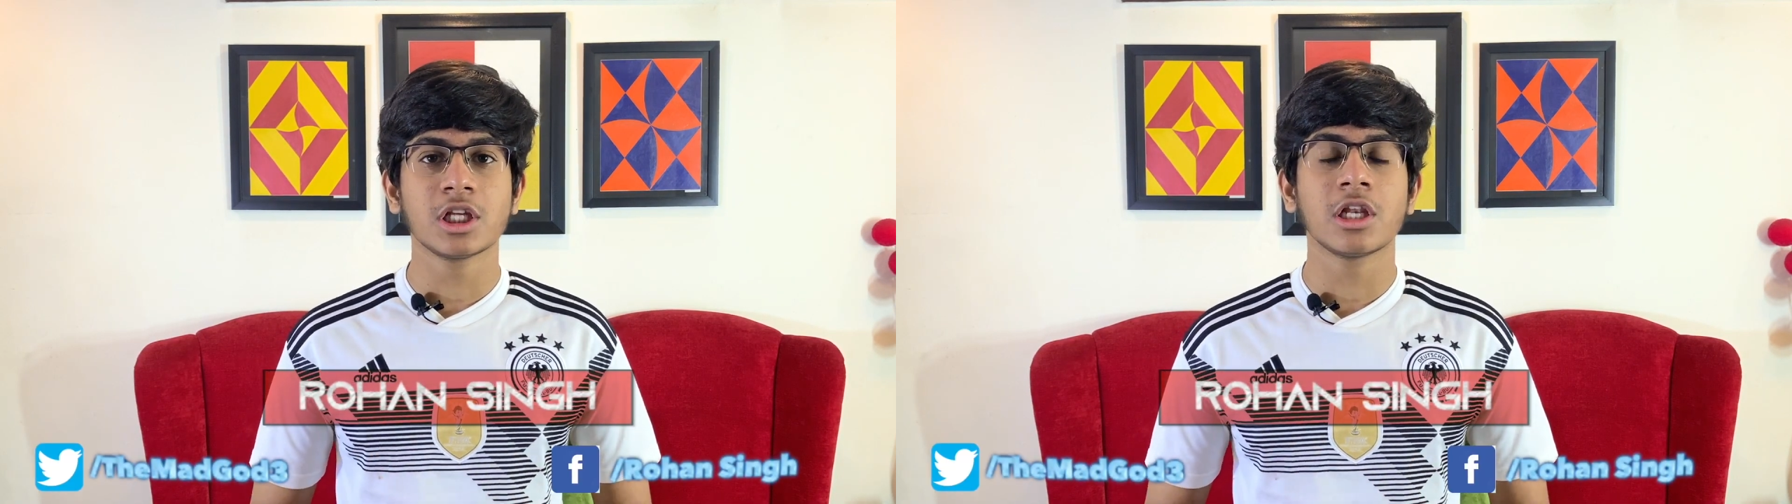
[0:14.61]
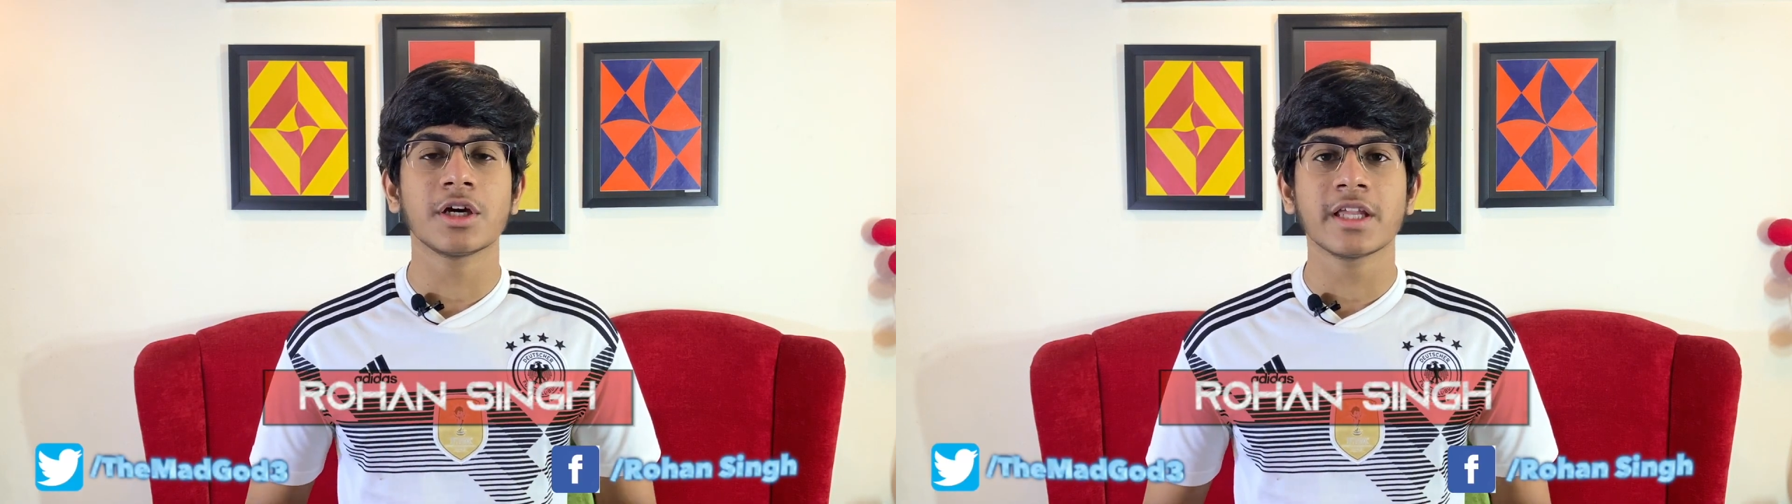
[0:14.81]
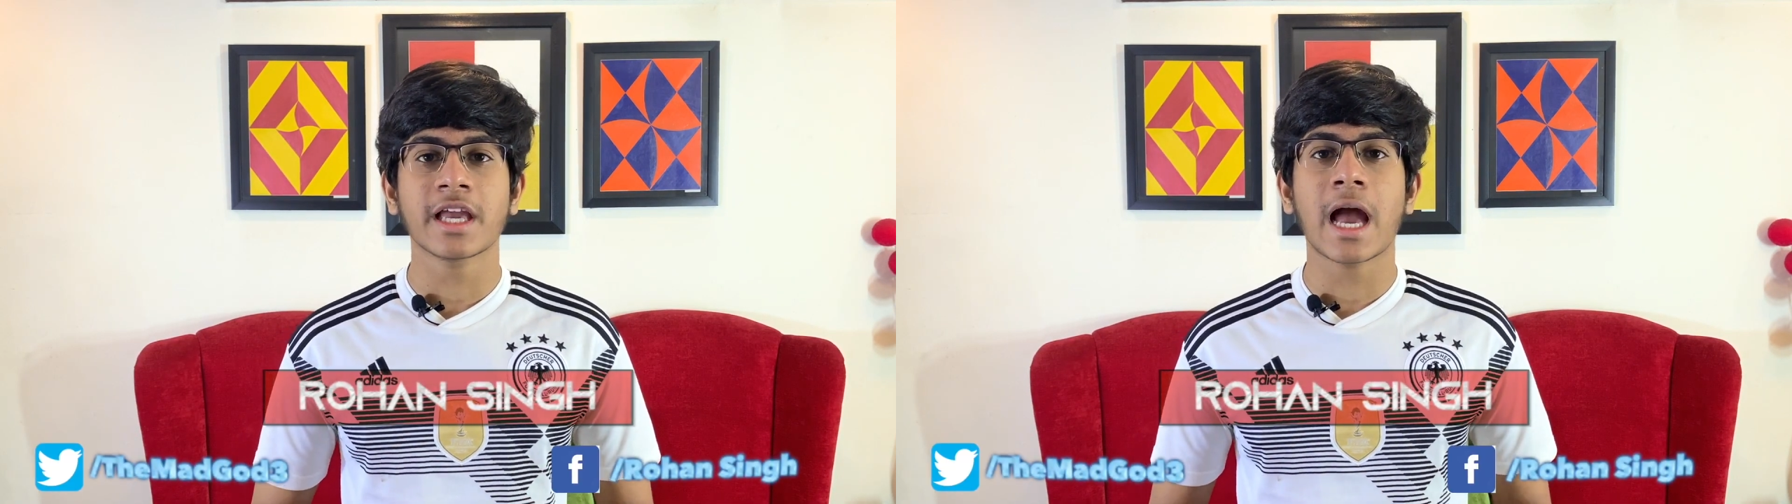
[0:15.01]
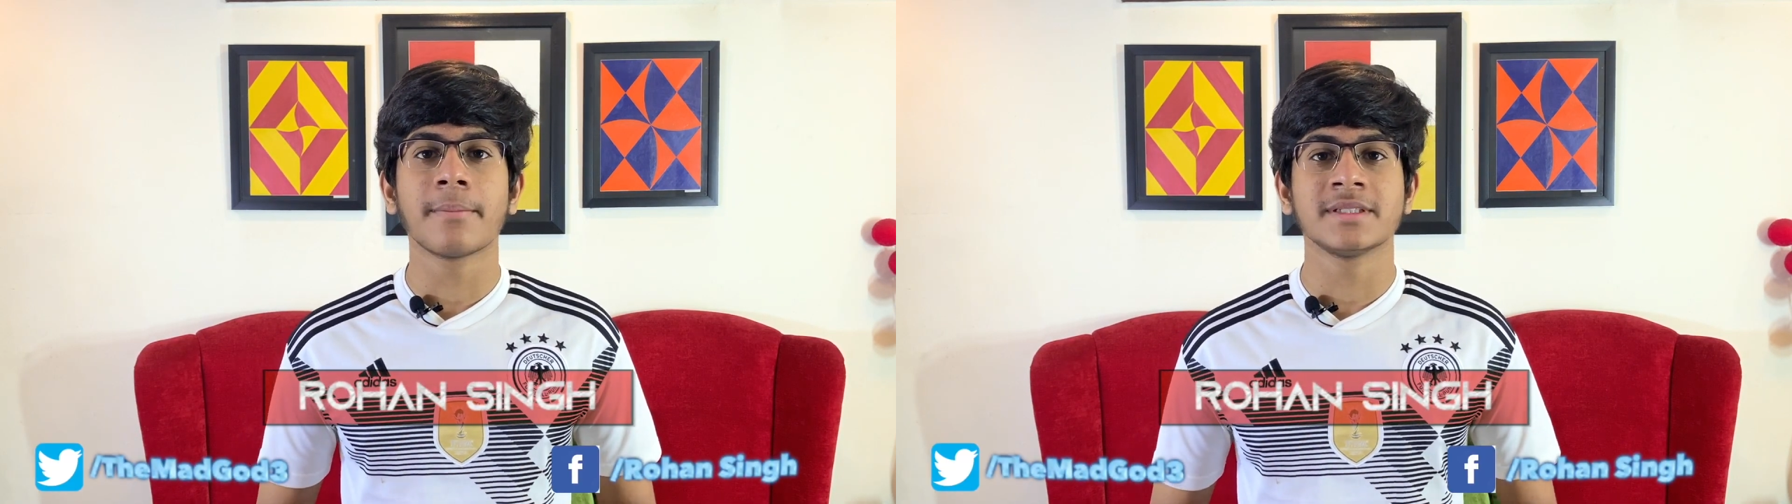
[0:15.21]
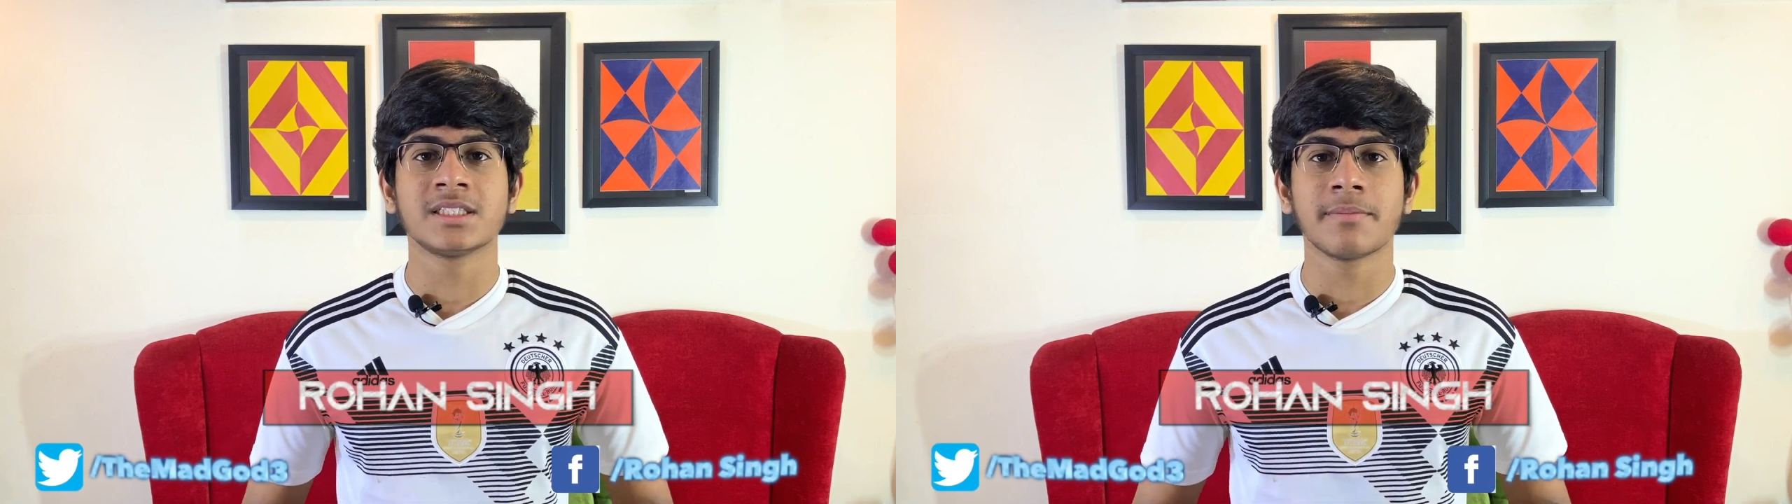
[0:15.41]
learning app
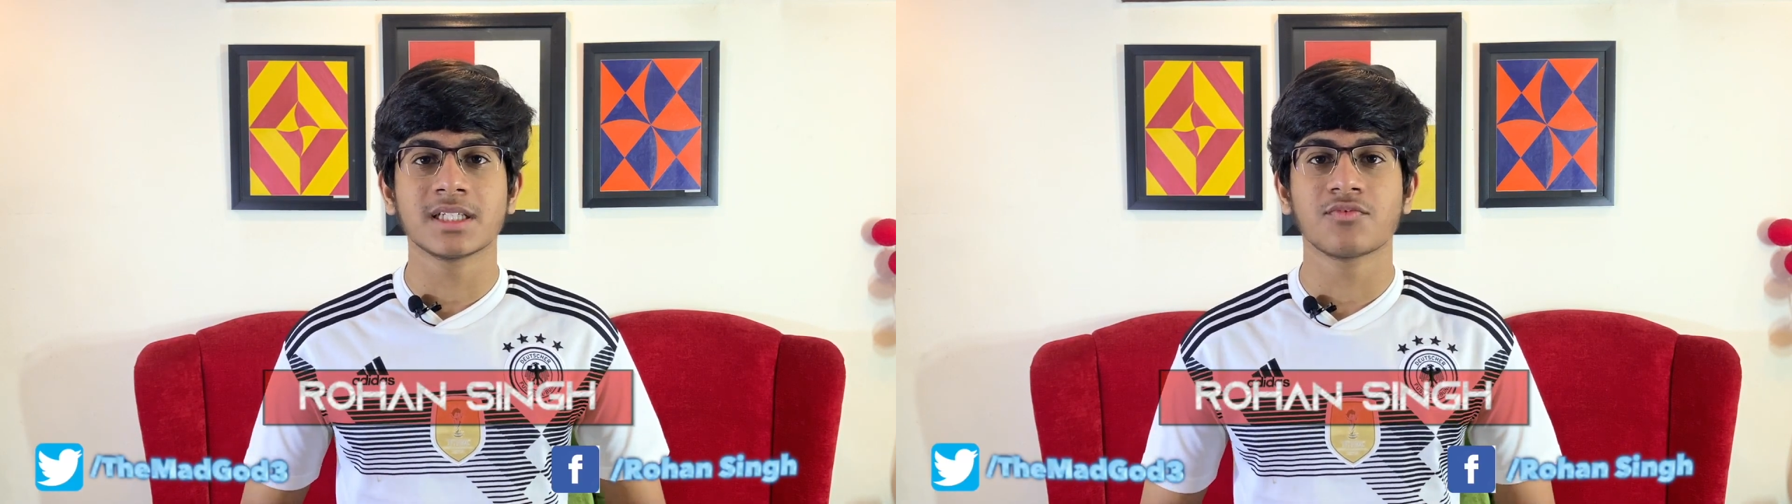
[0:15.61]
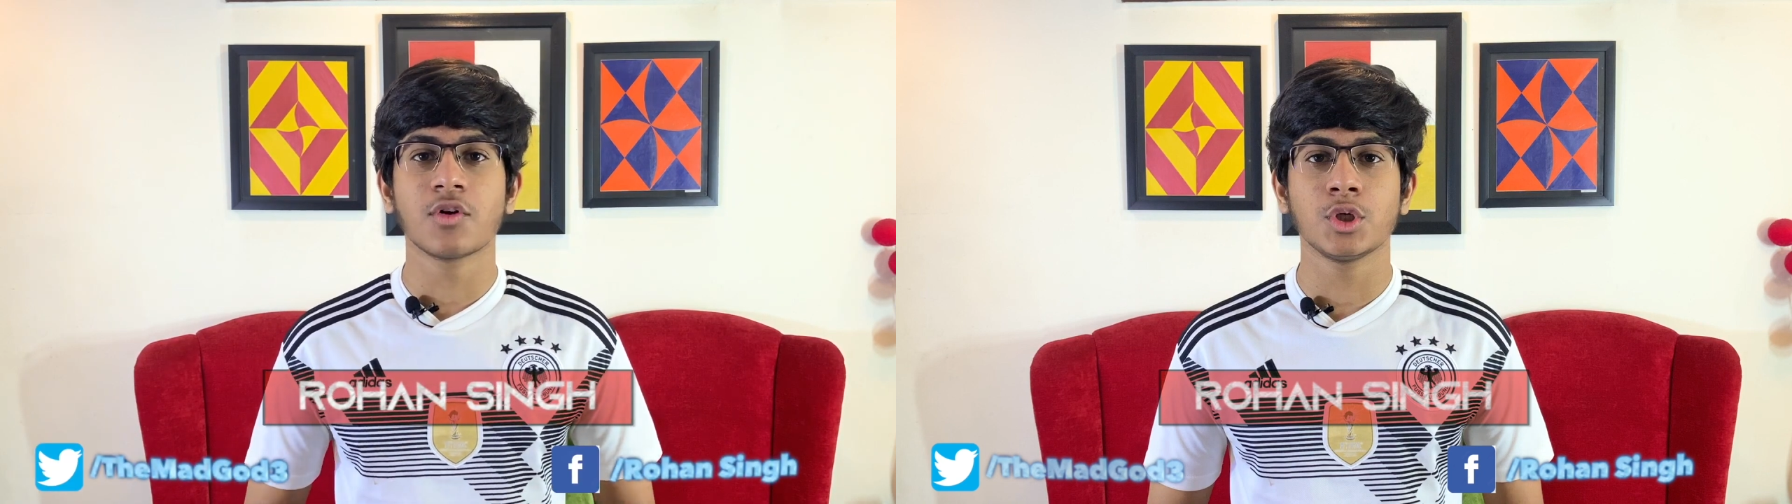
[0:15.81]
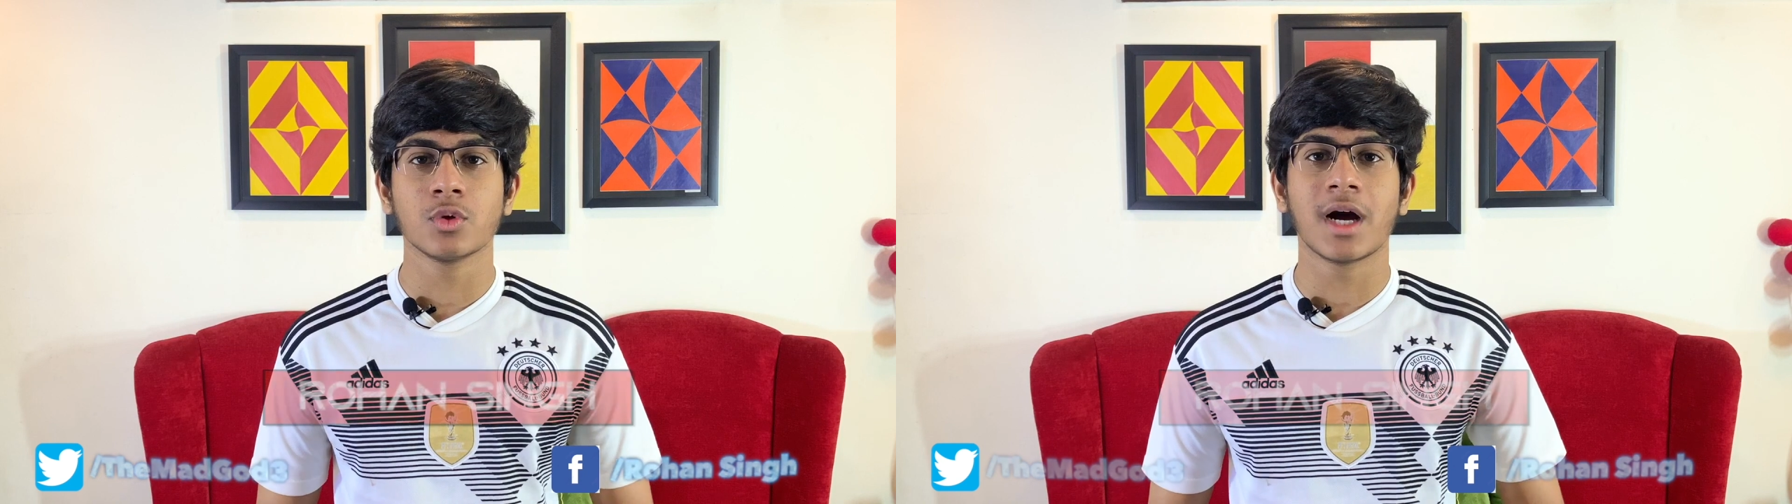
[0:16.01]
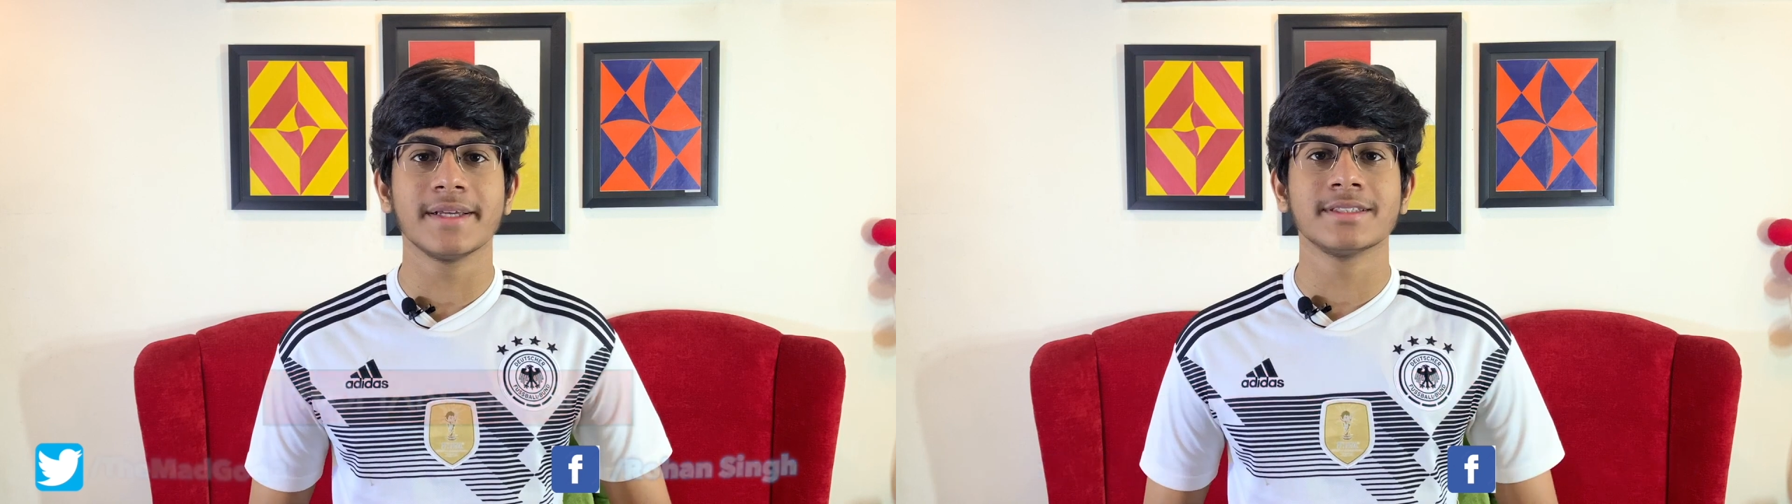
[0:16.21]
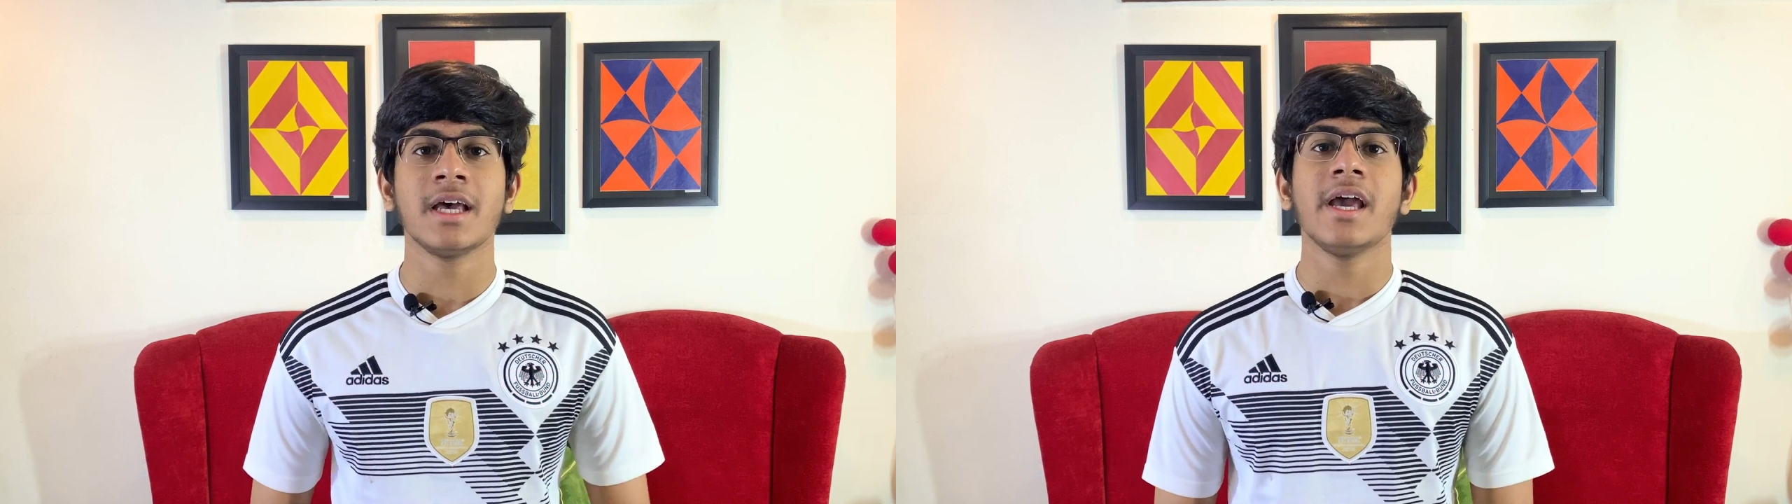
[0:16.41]
is the best for you guys.